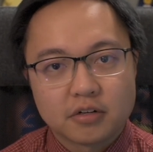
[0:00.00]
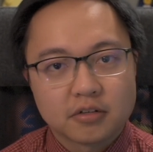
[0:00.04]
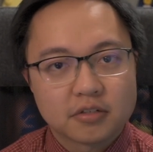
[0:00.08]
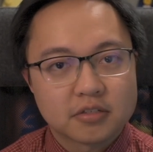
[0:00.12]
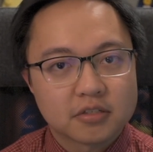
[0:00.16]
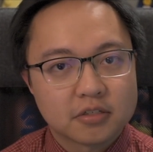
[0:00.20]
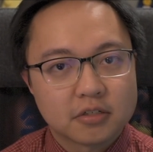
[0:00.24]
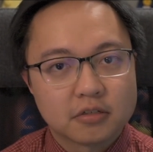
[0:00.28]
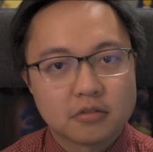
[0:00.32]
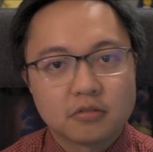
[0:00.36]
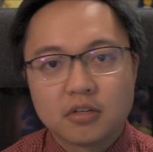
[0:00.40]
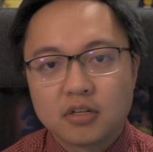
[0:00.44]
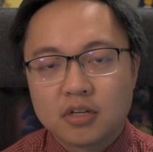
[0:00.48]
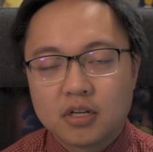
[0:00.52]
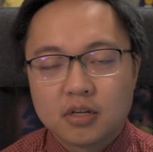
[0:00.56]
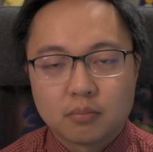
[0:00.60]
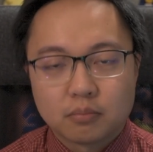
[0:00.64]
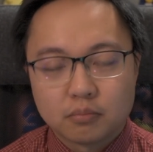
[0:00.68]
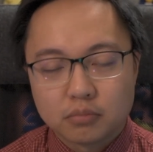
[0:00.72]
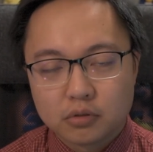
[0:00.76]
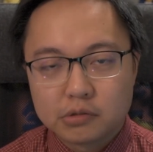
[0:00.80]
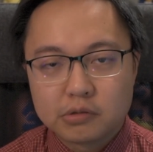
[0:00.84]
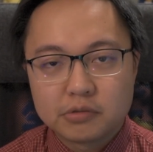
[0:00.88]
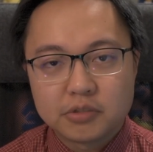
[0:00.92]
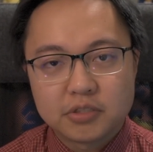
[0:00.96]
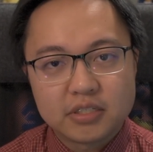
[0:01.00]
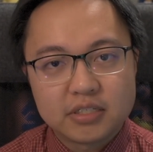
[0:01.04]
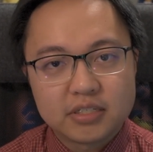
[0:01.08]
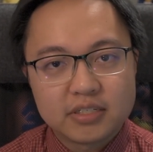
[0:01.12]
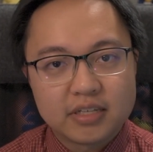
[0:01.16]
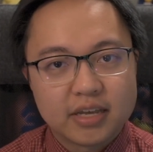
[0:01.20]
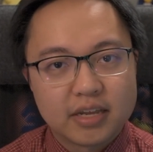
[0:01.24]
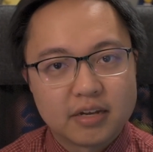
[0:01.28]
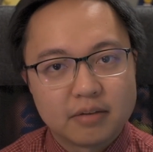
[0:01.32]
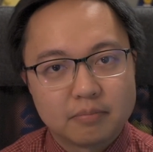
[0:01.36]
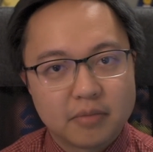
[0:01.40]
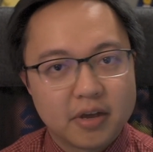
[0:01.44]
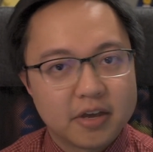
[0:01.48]
So bruising
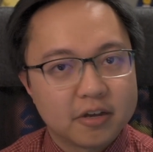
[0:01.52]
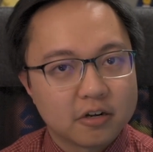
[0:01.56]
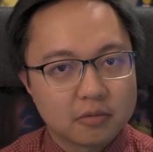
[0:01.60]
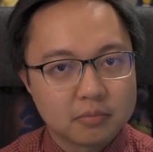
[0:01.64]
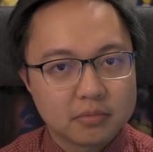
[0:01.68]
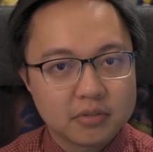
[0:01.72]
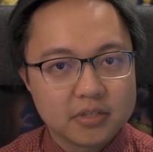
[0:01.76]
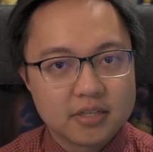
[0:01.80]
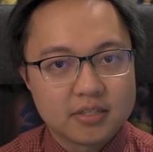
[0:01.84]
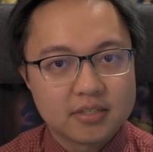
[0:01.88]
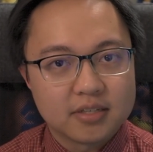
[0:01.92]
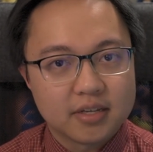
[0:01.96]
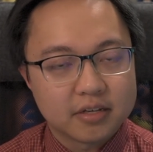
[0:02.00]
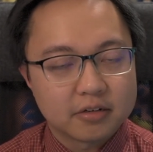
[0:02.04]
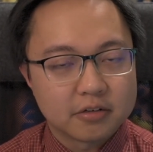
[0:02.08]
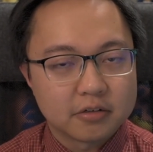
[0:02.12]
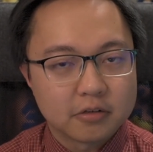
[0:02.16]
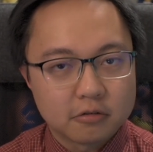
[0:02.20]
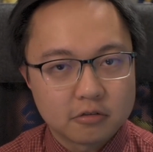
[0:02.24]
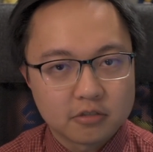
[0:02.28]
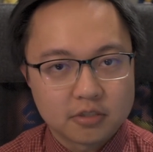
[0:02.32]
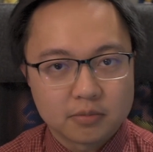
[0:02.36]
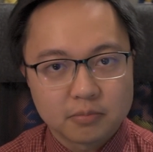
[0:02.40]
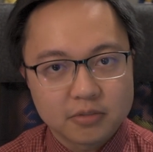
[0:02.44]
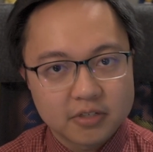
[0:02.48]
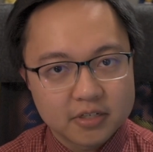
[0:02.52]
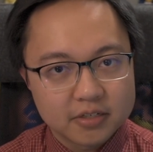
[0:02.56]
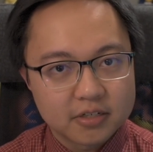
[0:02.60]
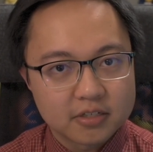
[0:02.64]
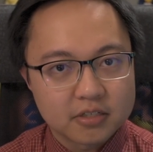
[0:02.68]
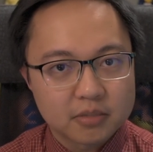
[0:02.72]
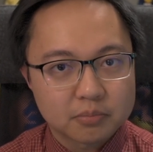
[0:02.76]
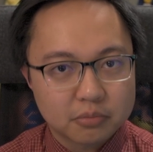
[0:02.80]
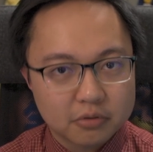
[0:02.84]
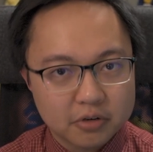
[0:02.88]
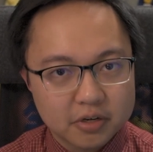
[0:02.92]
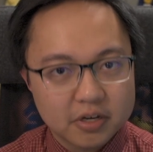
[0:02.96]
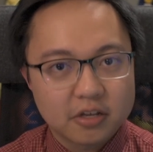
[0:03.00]
and minor bleeds like nosebleed is
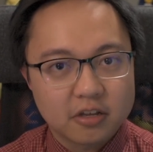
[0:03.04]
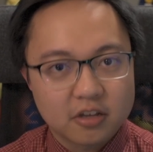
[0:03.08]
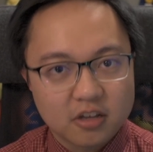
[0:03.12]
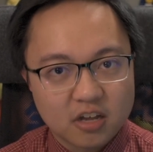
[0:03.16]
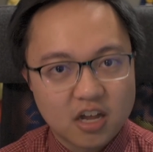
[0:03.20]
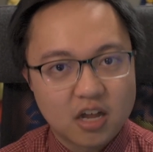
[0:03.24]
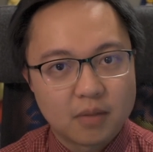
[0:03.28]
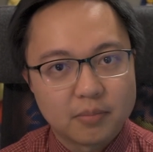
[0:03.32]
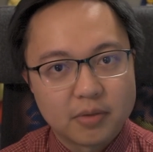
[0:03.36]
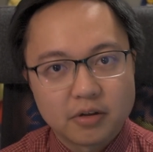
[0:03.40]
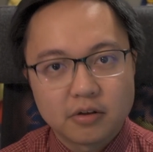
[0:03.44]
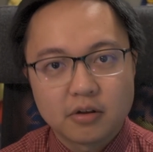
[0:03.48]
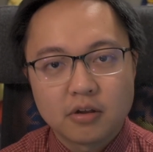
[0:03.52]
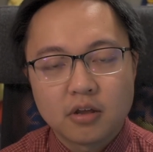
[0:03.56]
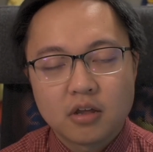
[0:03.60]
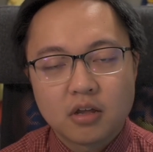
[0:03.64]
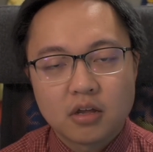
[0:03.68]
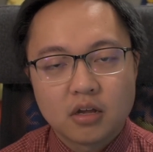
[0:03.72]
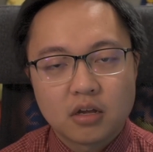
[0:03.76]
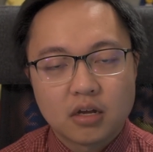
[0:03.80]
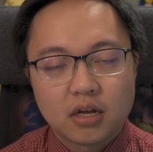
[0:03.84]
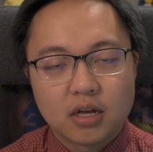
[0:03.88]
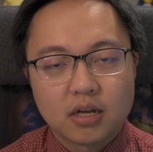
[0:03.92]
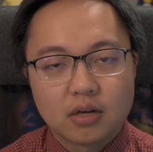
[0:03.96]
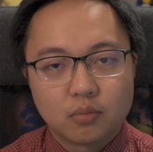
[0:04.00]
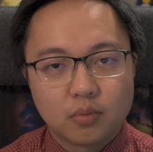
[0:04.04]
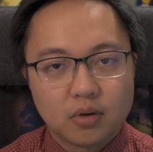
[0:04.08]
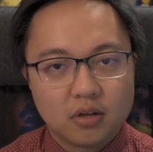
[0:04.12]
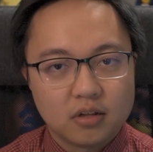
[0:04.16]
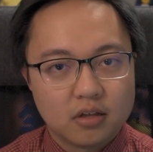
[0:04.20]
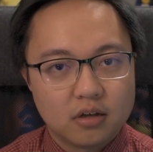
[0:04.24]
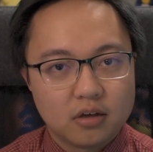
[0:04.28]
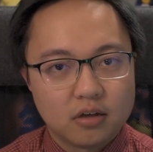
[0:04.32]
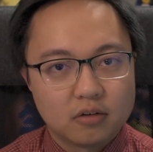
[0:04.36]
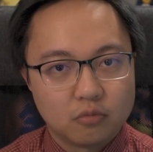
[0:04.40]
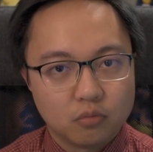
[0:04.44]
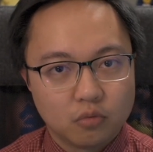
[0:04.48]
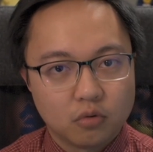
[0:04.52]
pretty common while
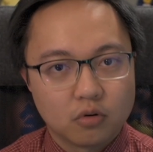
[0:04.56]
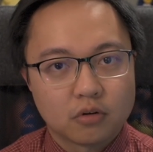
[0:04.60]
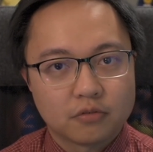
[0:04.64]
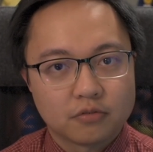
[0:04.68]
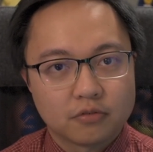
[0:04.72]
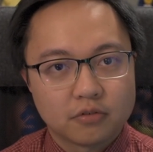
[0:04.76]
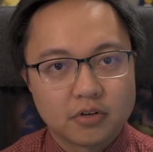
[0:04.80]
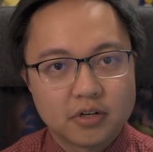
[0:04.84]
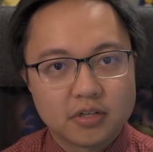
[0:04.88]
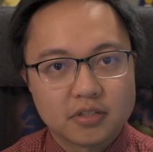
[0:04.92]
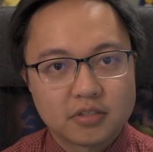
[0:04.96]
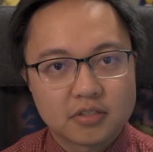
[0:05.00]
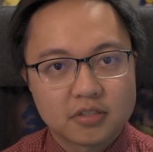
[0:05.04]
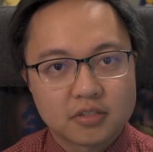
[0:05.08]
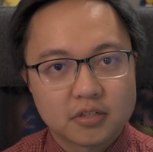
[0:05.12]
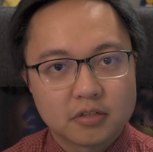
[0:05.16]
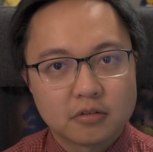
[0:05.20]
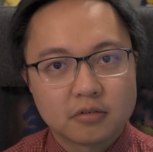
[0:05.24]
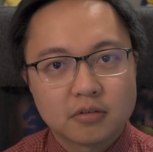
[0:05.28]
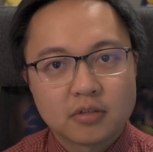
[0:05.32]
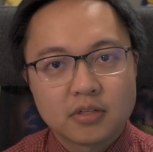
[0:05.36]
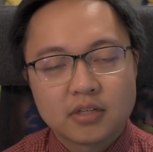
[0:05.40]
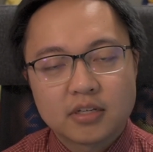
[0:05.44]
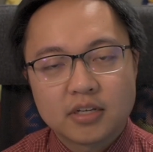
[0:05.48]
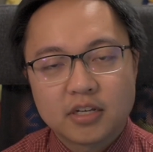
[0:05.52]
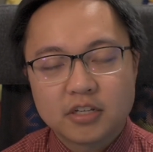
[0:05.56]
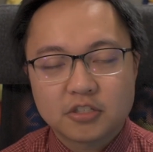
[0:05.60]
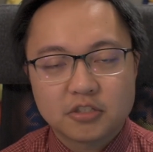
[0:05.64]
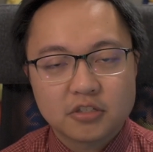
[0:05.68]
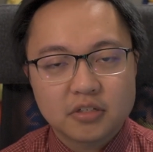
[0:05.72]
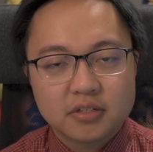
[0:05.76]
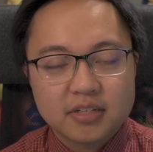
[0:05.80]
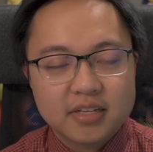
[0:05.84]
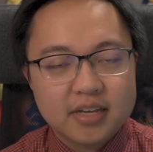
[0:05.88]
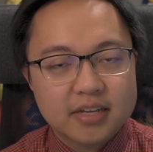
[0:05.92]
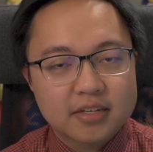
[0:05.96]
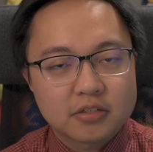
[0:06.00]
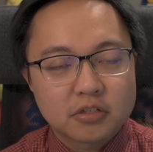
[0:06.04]
on Warfarin. So it
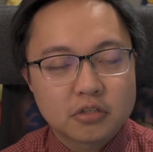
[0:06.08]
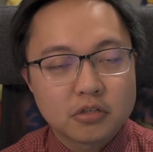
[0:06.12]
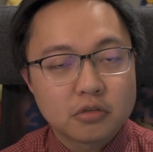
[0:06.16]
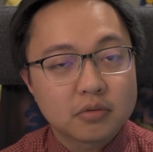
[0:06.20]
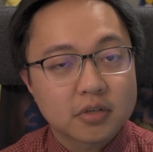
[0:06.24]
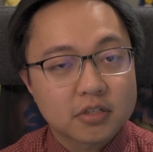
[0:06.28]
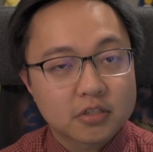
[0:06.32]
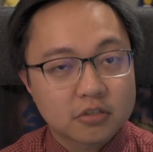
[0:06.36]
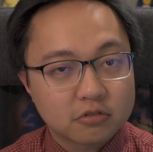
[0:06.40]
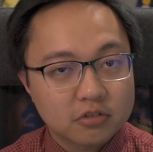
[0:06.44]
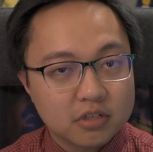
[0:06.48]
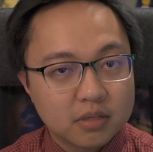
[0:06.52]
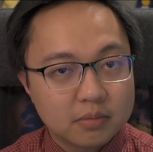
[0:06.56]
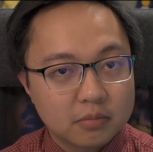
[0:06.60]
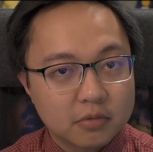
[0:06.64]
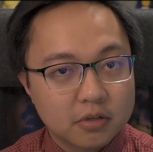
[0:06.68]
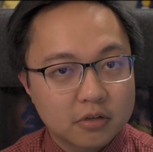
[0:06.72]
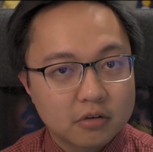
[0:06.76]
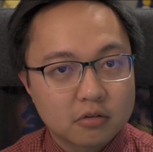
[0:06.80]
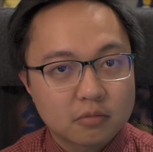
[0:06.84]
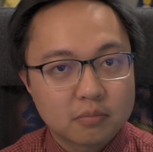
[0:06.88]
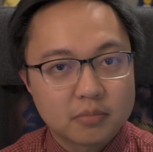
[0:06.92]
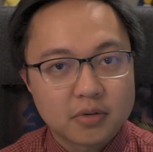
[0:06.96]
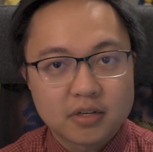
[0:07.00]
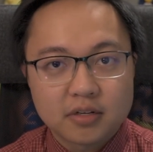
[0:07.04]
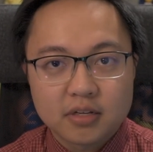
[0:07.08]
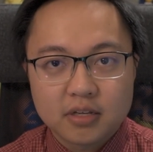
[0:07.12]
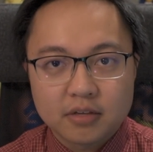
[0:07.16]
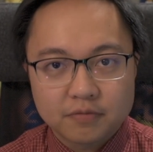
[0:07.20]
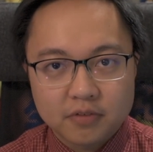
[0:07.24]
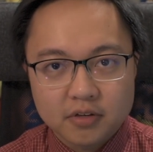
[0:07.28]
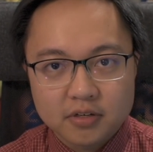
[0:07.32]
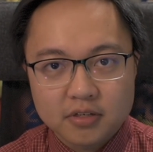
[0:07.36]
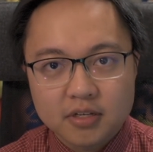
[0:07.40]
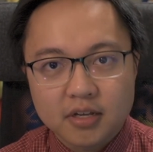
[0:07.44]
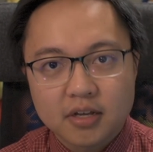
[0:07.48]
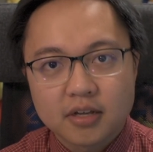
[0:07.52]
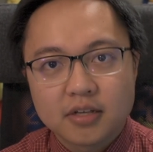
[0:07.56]
shouldn't get too extreme though, but if
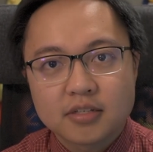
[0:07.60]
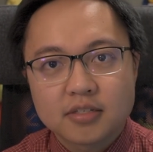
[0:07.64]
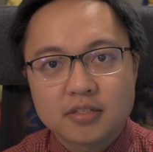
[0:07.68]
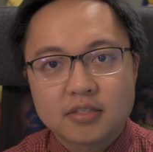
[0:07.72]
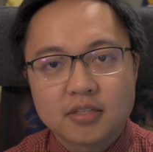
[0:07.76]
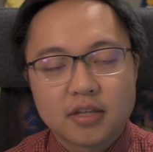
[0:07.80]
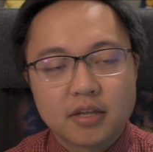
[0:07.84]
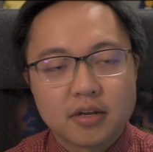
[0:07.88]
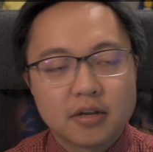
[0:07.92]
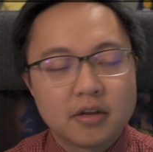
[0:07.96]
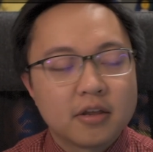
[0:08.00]
it does, then